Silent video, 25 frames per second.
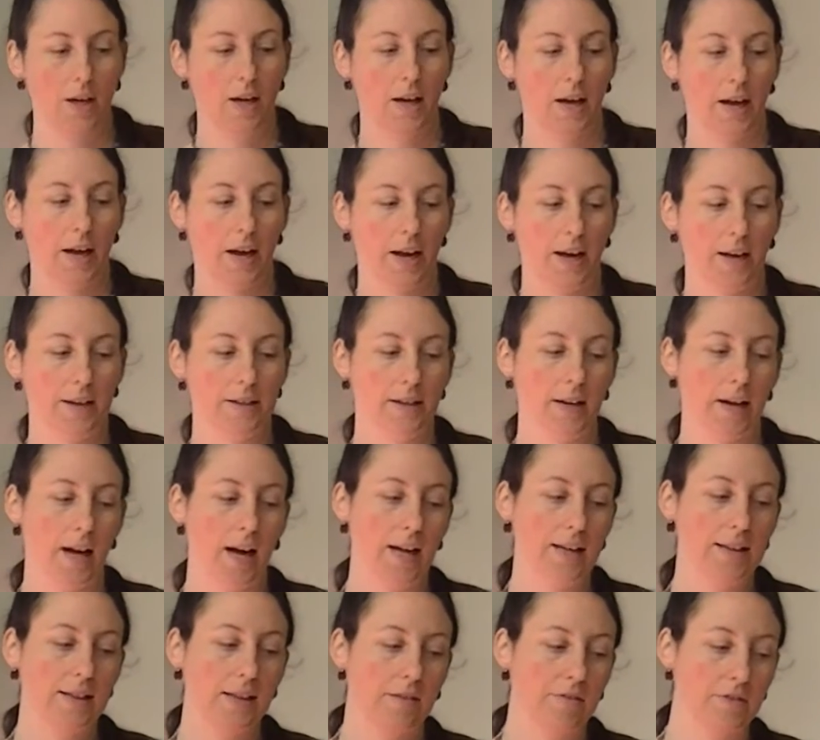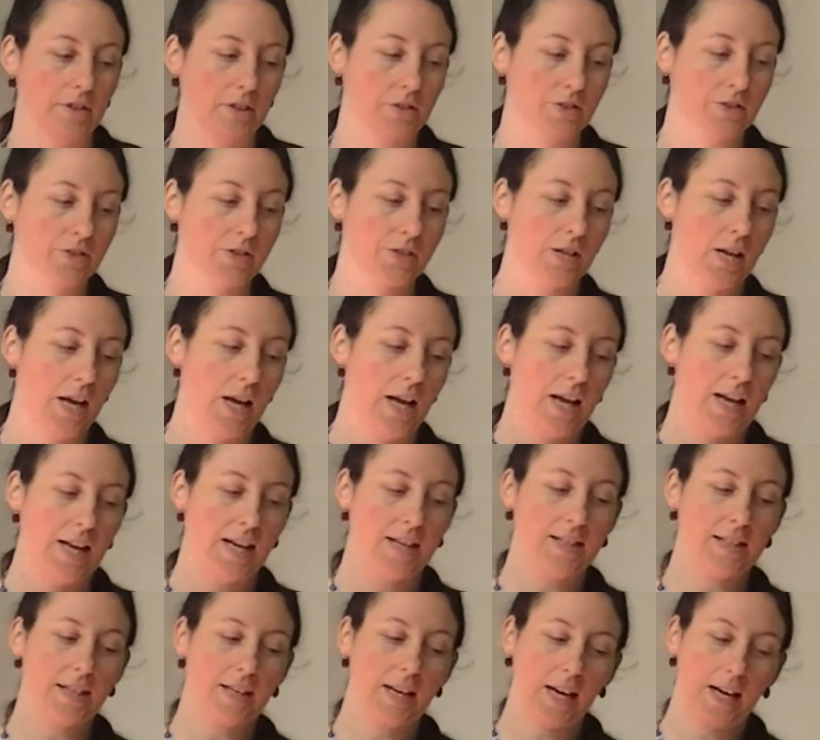And high levels
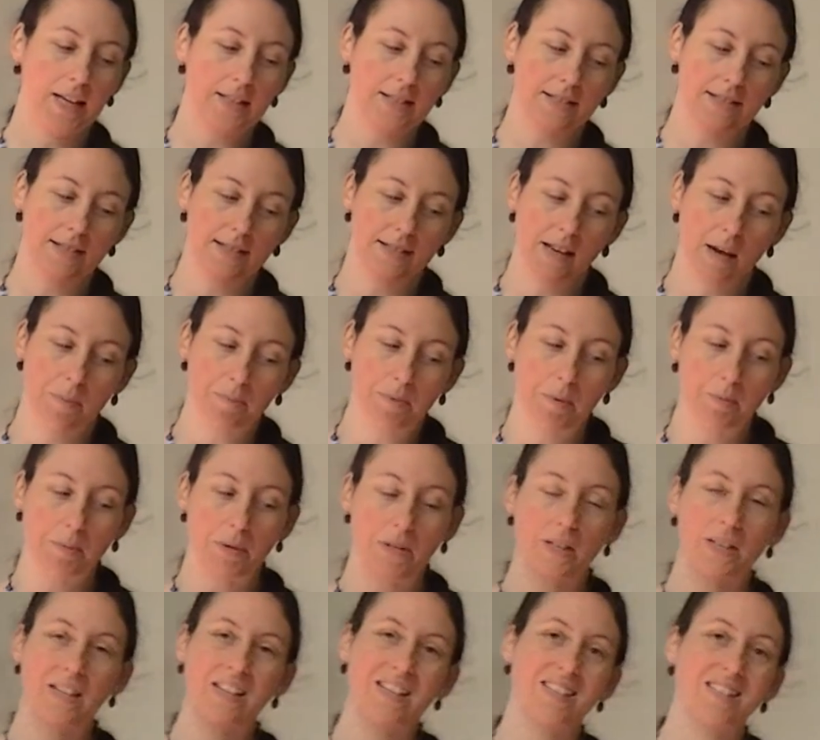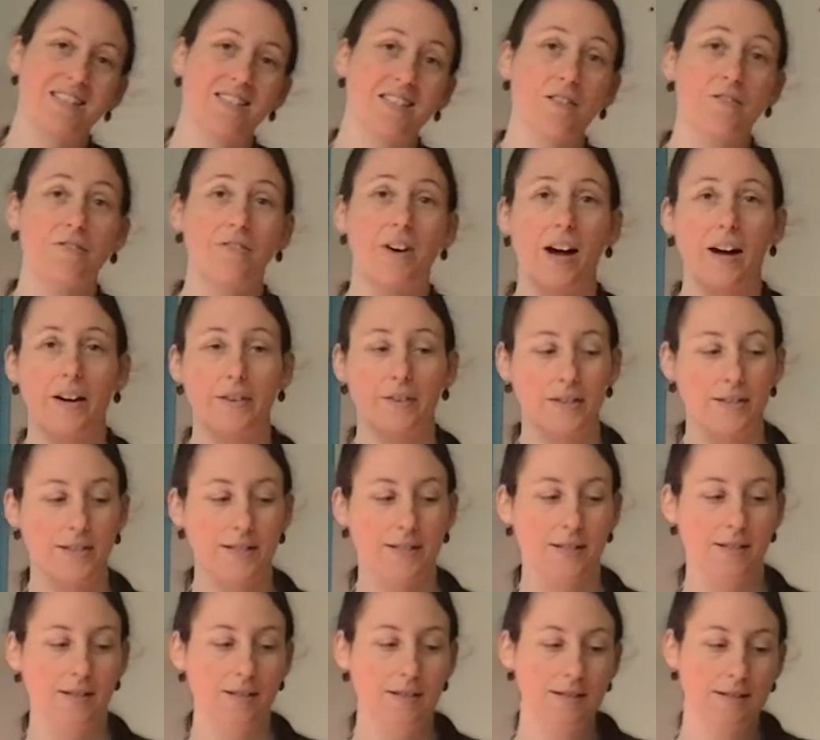indicate susceptibilities to
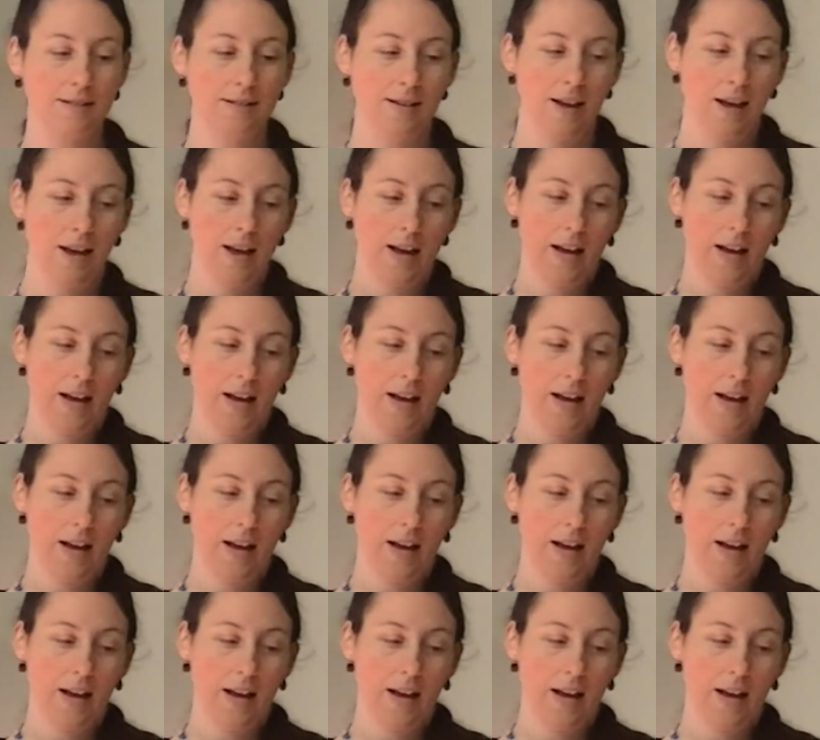viruses.